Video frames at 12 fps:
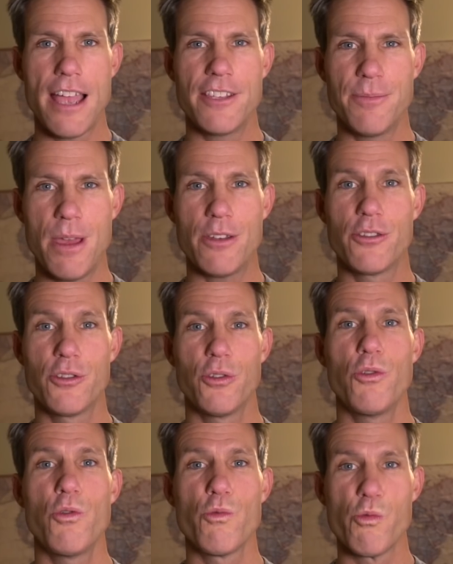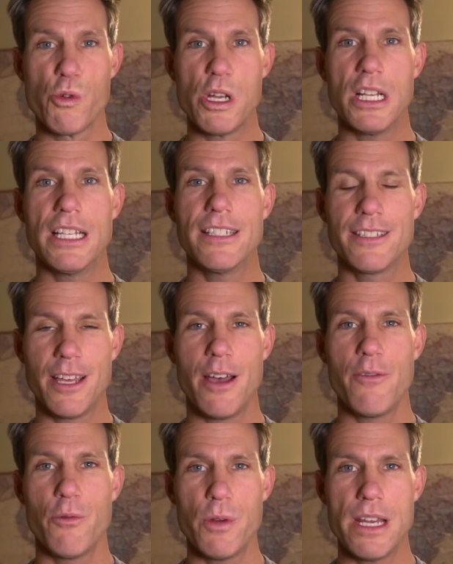I spent 2 really
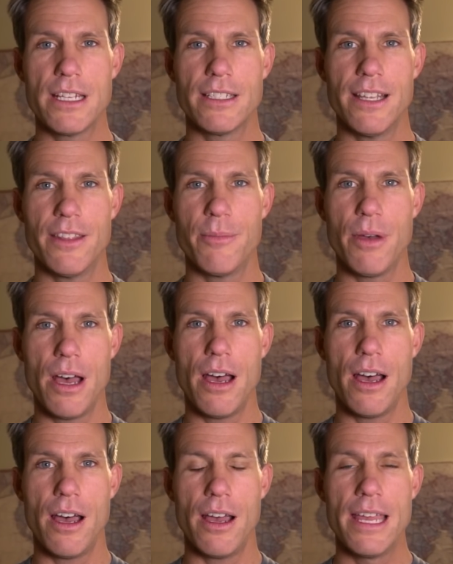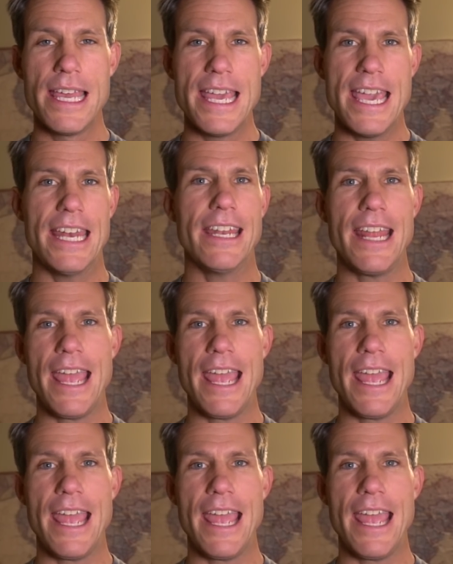tough weeks in the Baja and it